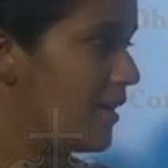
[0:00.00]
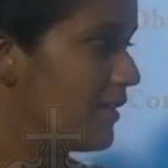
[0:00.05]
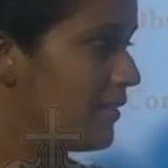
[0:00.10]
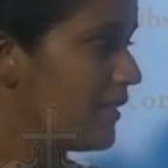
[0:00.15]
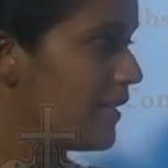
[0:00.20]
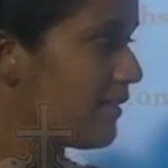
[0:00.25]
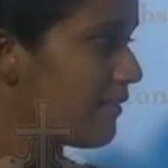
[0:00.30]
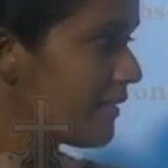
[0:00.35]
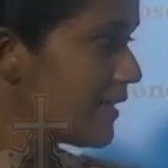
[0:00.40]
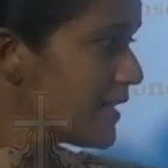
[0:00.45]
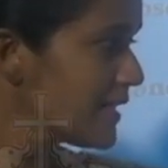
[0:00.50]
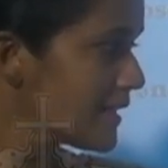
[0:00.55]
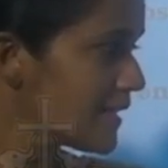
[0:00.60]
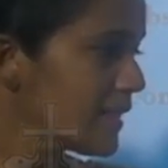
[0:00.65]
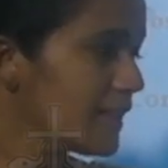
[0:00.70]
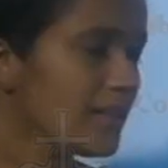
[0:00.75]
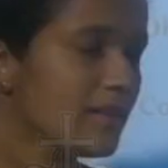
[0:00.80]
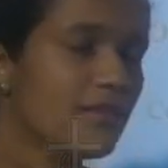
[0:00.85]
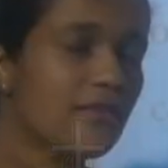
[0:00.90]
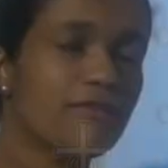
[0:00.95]
the
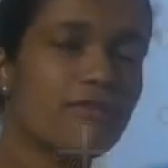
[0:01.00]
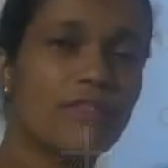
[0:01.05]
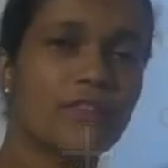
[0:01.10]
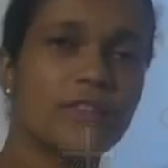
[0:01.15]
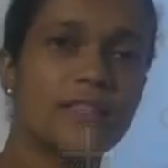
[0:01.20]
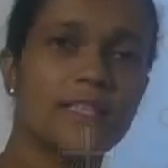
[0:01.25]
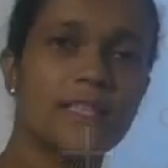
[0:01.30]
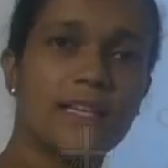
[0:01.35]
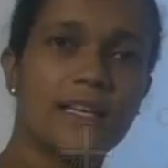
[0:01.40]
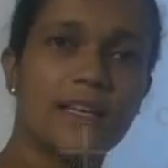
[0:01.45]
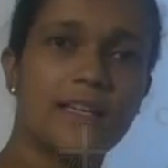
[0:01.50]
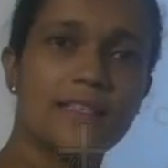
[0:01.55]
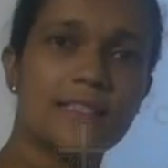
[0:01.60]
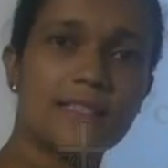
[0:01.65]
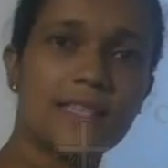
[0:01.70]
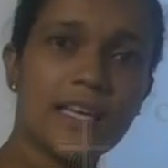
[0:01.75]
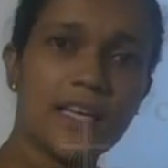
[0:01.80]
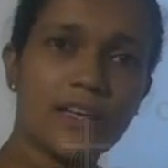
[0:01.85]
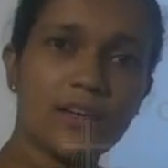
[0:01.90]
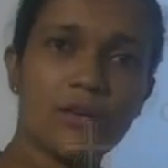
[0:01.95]
reason for the
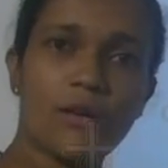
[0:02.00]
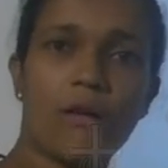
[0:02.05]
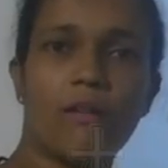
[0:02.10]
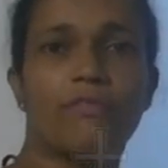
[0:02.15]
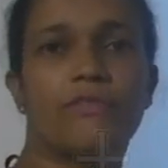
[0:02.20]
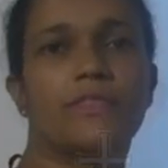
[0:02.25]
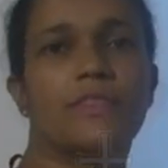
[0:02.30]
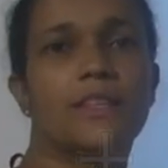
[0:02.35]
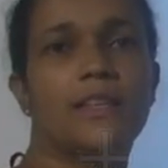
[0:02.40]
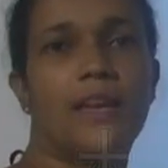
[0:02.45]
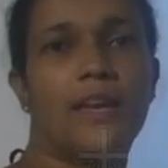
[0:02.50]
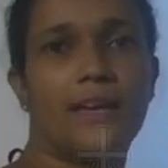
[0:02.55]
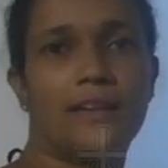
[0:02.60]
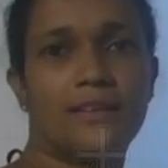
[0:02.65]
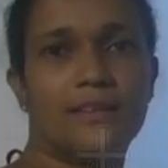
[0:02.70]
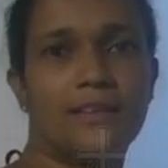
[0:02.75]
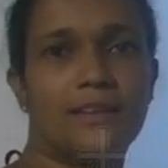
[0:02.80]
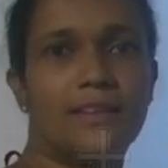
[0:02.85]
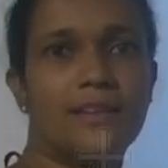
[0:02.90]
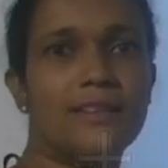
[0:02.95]
sink of the
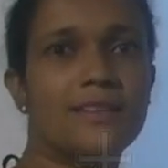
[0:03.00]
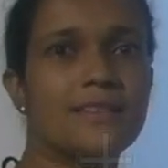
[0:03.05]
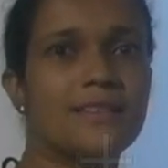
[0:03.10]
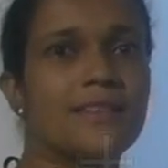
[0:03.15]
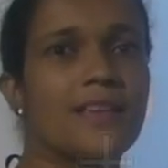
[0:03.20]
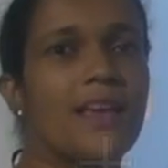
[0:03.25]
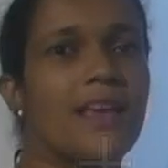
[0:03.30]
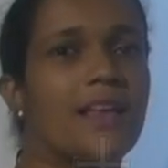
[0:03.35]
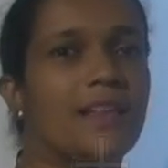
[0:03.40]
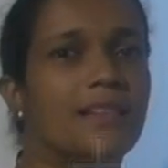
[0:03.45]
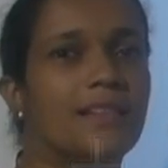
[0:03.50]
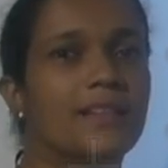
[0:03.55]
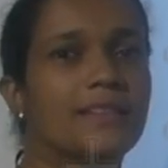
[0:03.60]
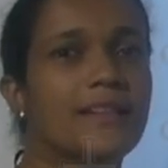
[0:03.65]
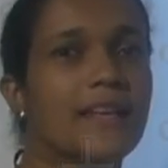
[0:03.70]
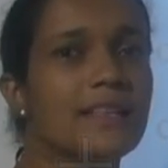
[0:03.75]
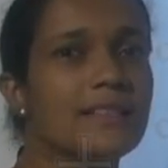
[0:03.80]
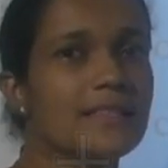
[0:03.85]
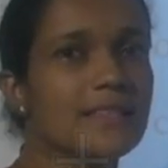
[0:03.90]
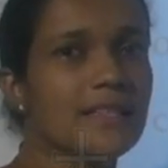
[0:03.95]
egg is the
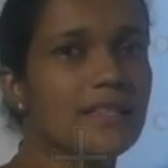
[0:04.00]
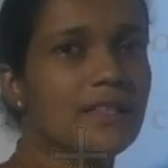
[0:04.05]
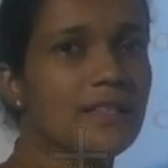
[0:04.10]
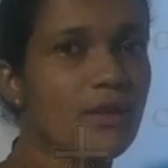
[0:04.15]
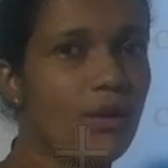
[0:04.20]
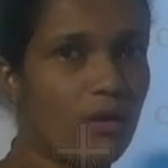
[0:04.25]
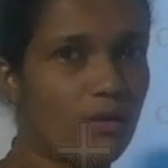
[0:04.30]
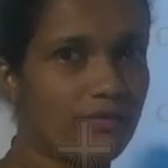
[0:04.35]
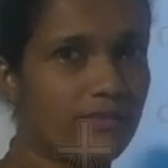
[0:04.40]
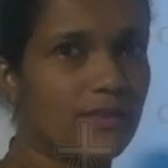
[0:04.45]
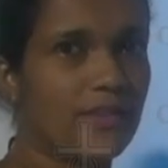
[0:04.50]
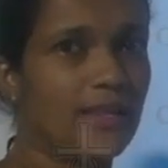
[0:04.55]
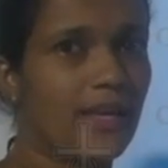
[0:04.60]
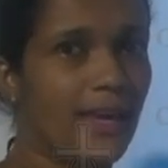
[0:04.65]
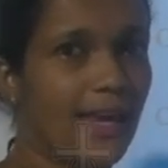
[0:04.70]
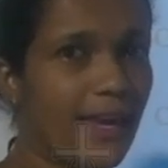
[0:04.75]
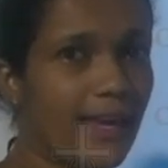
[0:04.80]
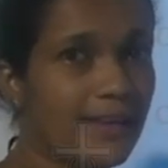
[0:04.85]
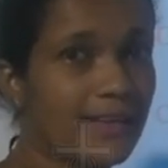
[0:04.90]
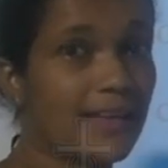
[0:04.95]
density of the
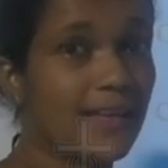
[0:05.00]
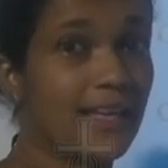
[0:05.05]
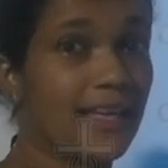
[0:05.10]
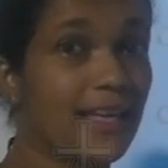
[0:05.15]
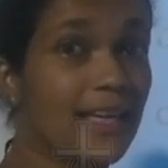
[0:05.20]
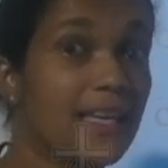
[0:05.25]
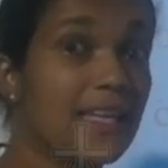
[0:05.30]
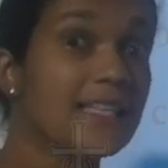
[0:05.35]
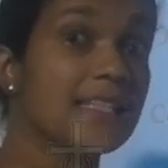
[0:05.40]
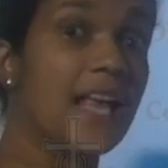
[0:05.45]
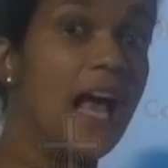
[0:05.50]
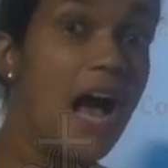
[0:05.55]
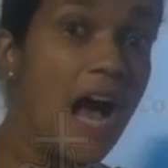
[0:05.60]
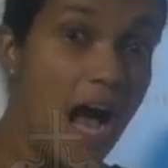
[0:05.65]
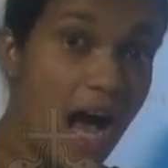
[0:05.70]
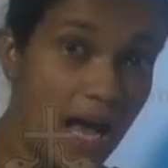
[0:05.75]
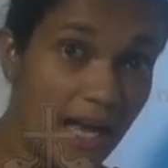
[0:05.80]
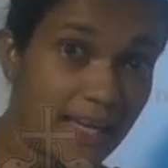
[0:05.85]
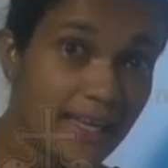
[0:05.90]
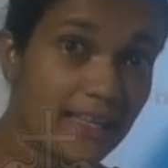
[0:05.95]
egg is
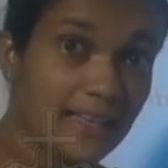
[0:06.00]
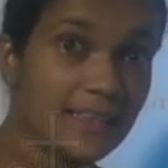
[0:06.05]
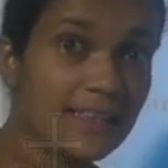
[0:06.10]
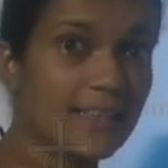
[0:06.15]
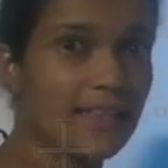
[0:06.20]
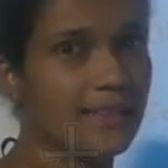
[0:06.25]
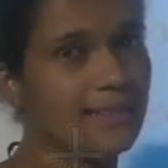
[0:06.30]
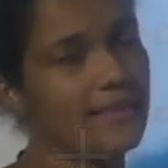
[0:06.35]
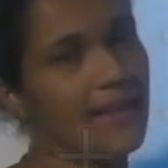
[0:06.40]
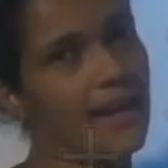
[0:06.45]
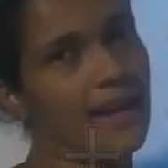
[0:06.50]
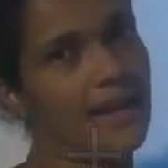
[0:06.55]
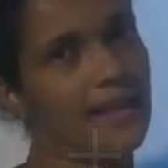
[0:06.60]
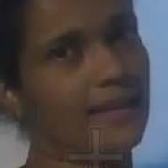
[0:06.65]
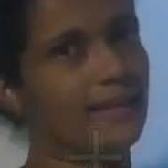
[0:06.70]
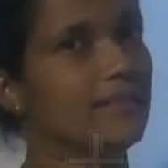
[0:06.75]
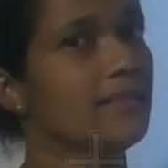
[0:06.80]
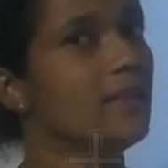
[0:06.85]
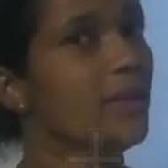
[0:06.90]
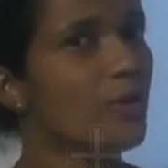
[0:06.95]
higher
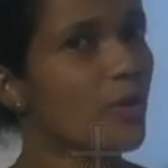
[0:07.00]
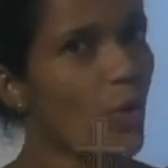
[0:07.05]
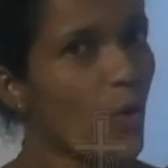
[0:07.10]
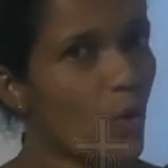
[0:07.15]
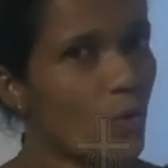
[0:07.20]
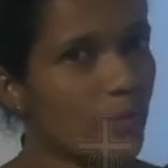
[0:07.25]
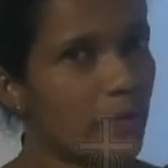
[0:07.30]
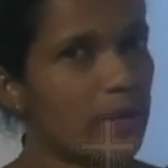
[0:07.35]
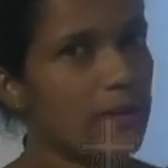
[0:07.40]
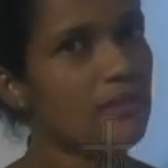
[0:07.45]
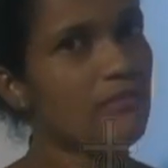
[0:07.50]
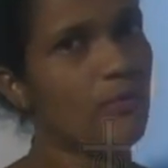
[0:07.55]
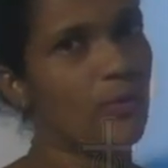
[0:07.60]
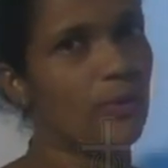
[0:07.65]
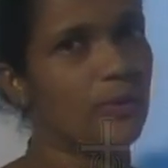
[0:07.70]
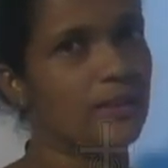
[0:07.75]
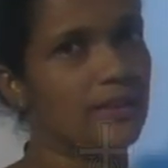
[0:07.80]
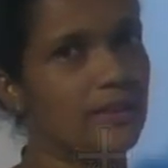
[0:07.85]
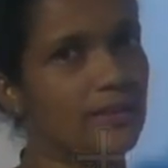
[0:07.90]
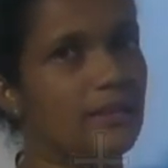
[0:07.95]
than normal
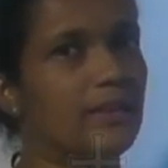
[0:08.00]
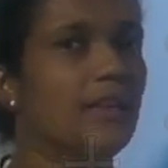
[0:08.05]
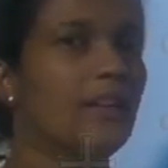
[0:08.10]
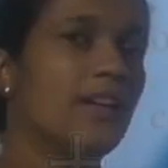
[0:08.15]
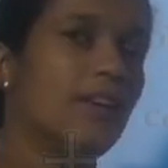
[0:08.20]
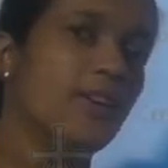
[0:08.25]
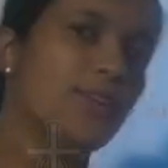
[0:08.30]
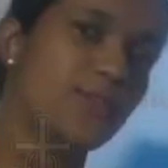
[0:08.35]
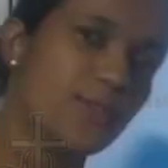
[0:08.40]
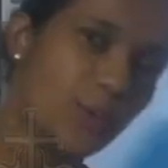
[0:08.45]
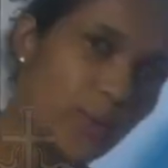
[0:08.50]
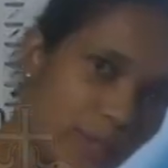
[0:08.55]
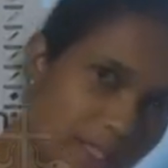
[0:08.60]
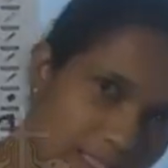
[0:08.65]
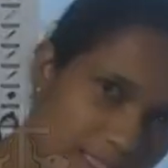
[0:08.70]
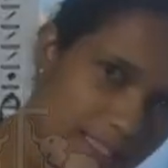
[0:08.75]
water. So it